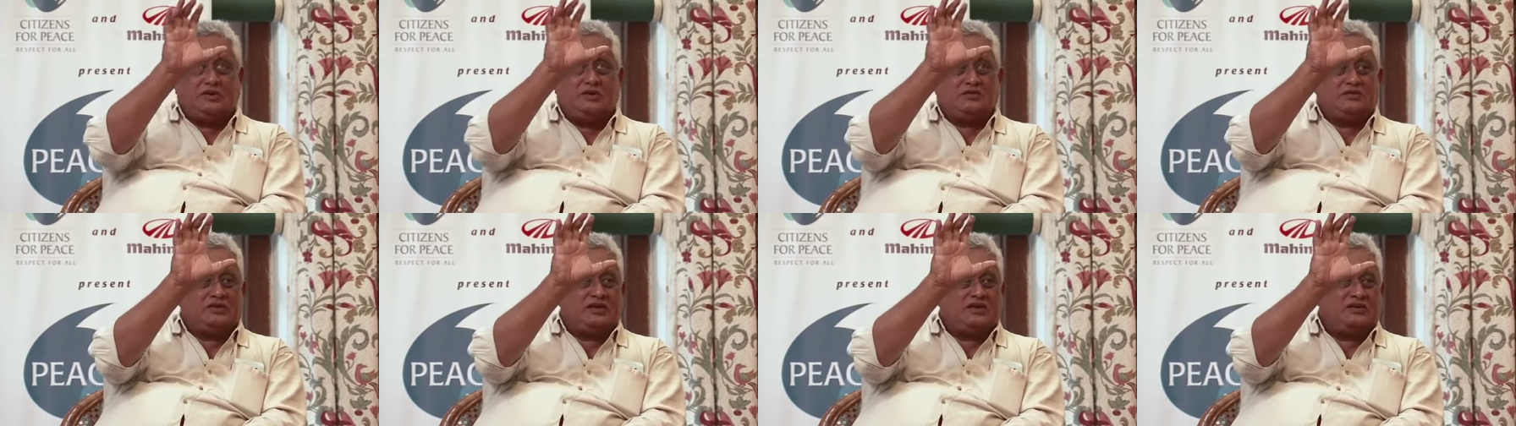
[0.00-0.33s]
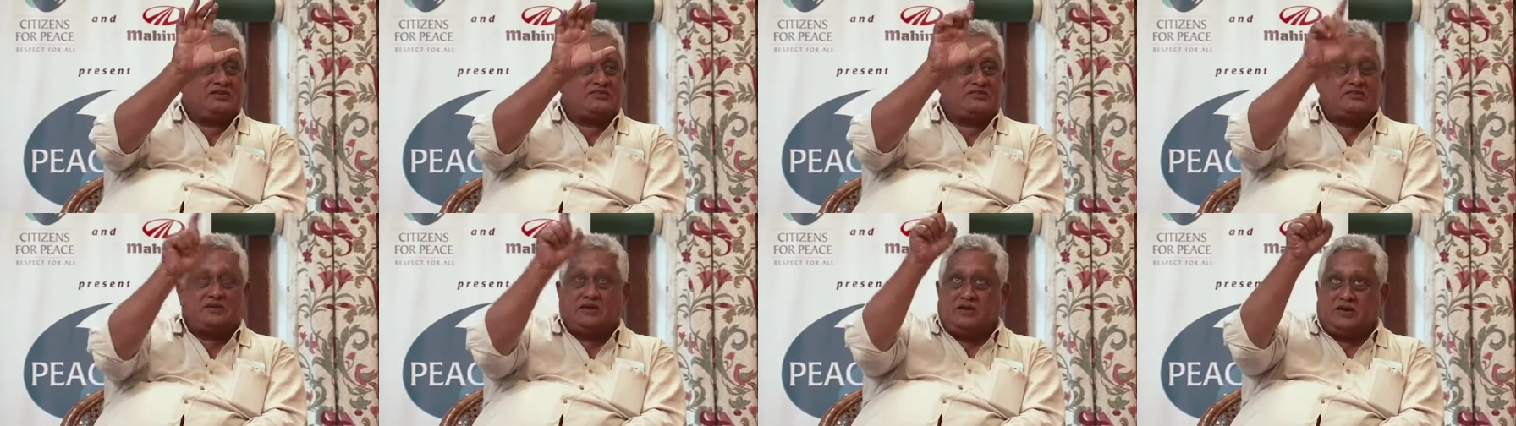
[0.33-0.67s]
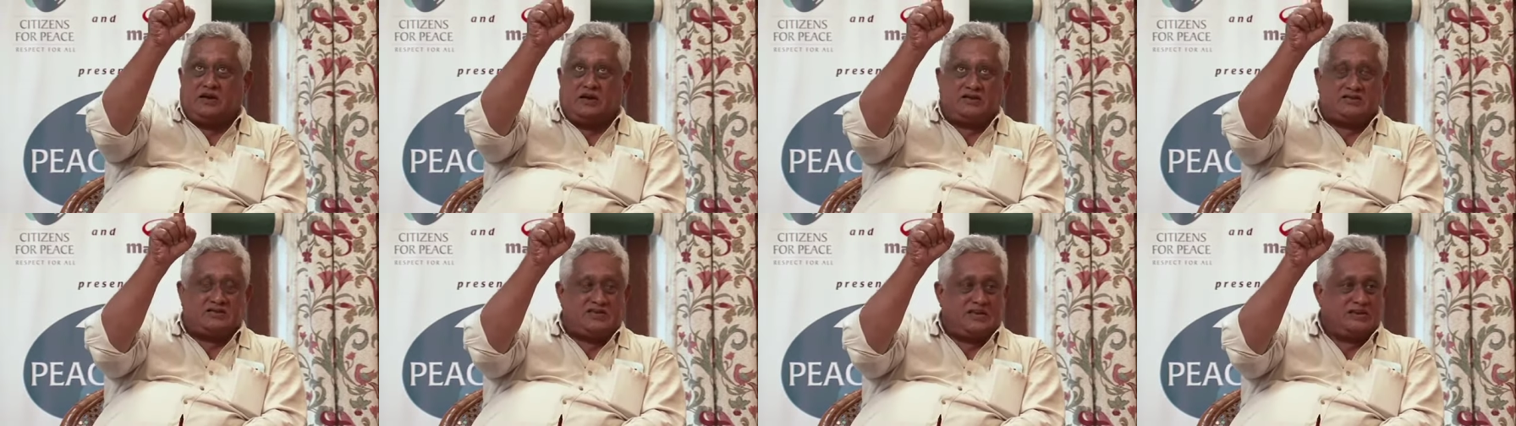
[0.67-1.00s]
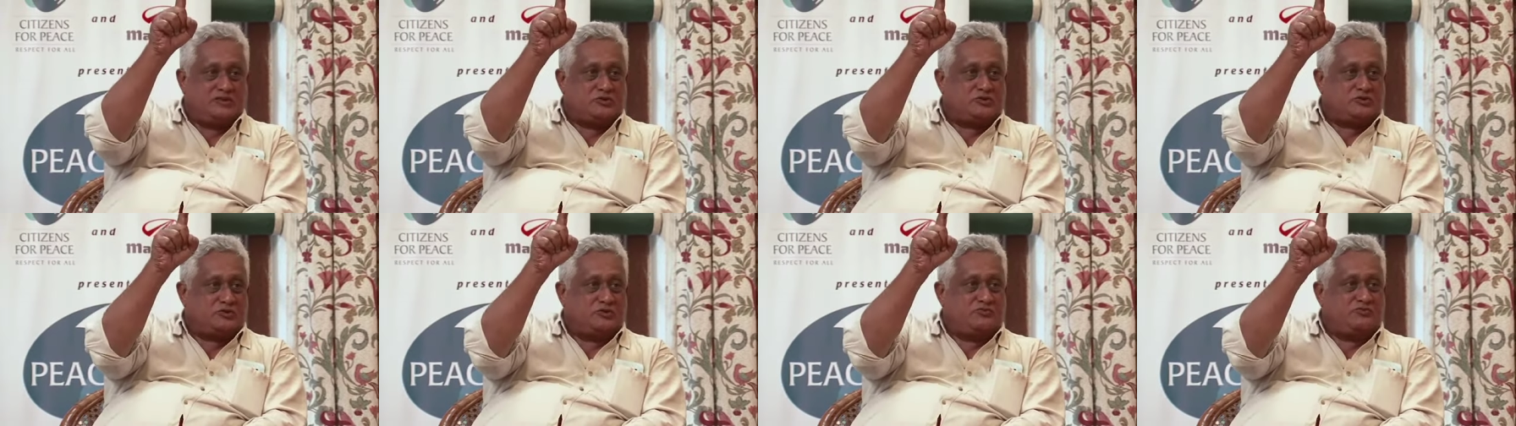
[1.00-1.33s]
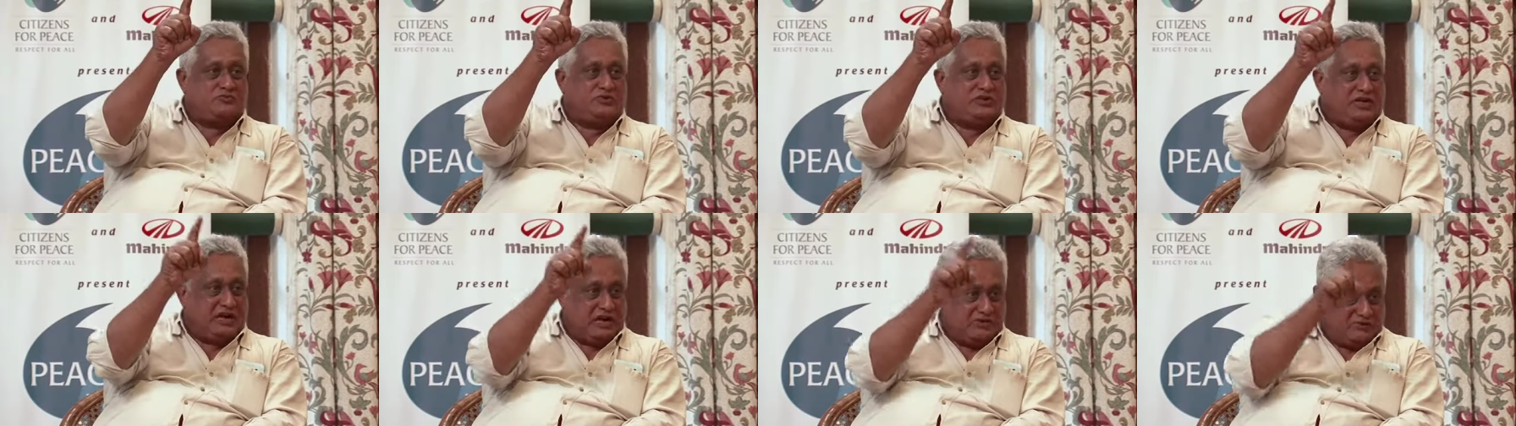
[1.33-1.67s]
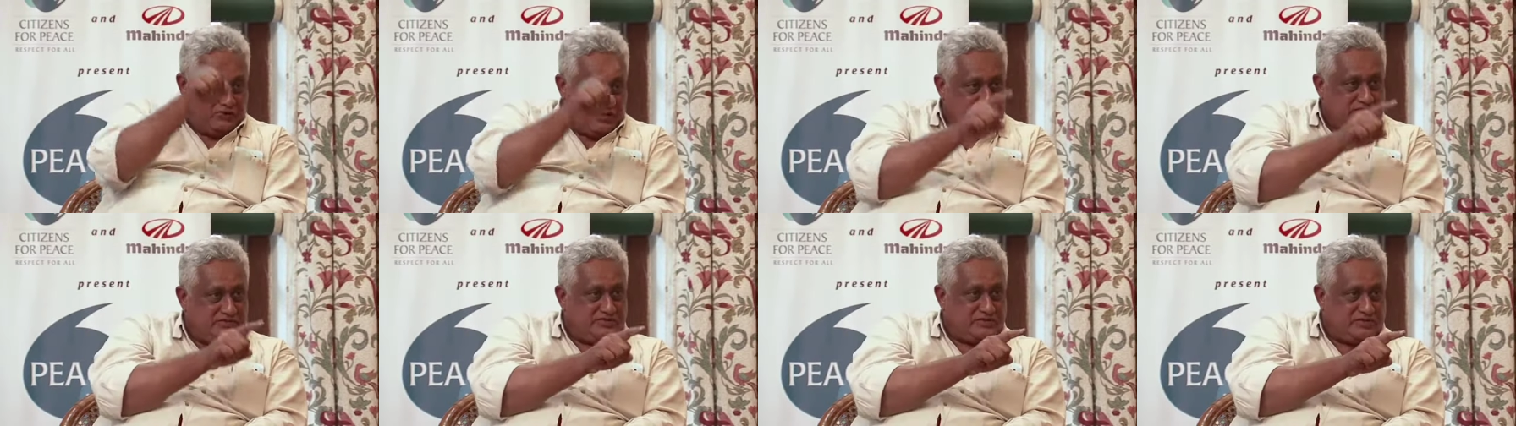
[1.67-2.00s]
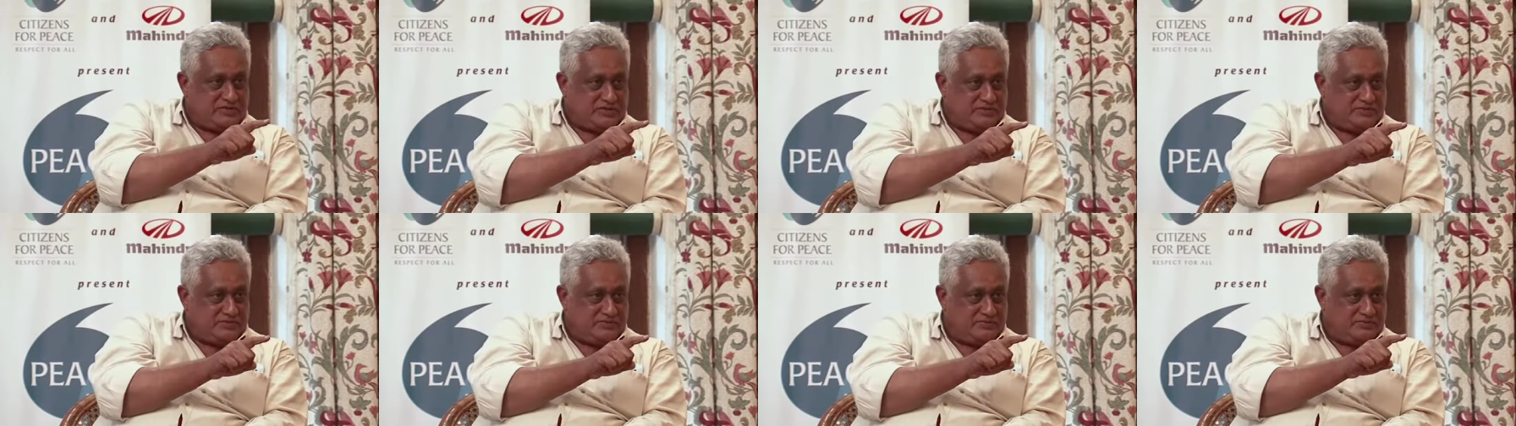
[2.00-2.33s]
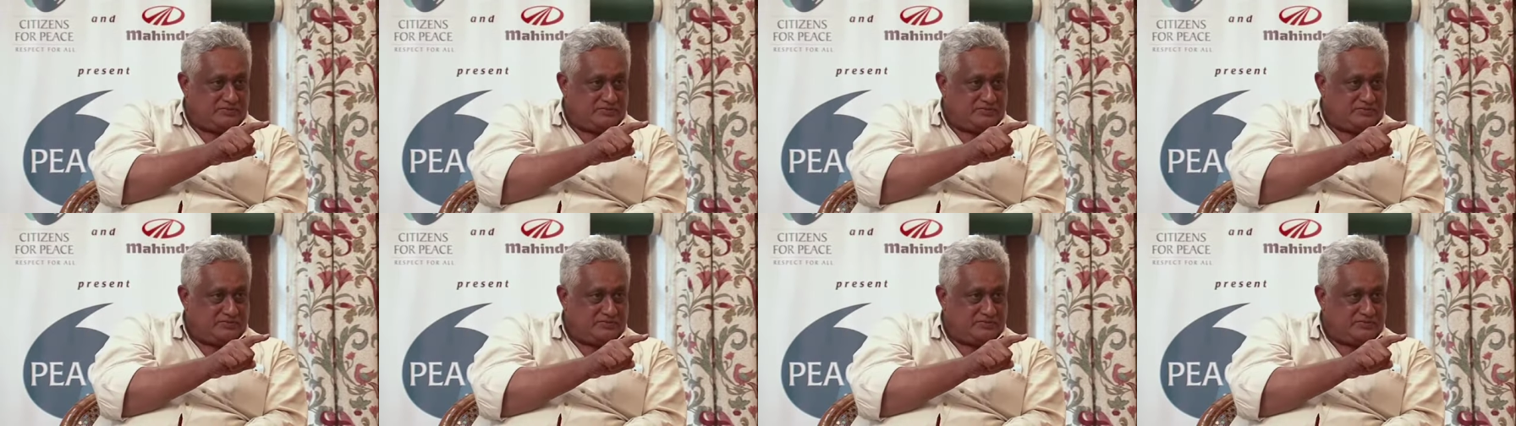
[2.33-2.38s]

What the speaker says: there is a sense of governance,